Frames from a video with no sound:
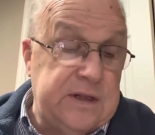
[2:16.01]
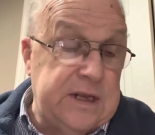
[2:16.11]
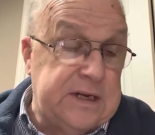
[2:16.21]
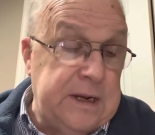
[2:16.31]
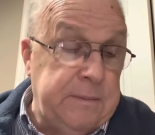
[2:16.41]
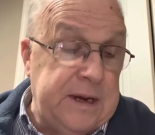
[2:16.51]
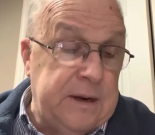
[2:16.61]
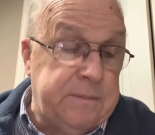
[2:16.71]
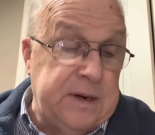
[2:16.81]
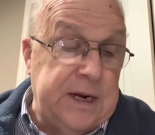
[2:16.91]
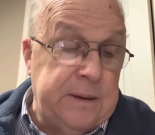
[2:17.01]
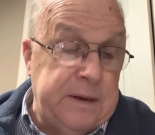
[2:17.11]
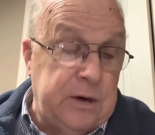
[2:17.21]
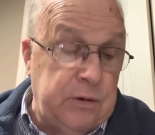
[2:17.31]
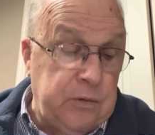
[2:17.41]
that they may obtain a
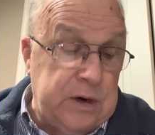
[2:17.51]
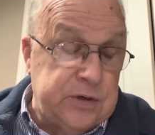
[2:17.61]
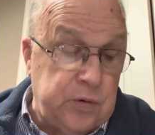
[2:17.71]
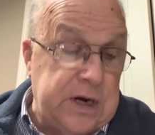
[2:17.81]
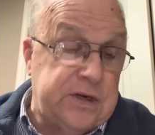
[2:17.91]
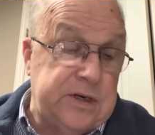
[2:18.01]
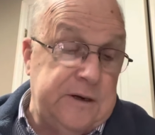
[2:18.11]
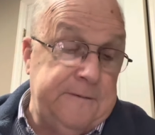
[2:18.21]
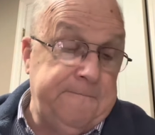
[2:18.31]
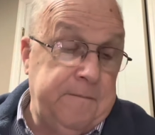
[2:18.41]
better resurrection.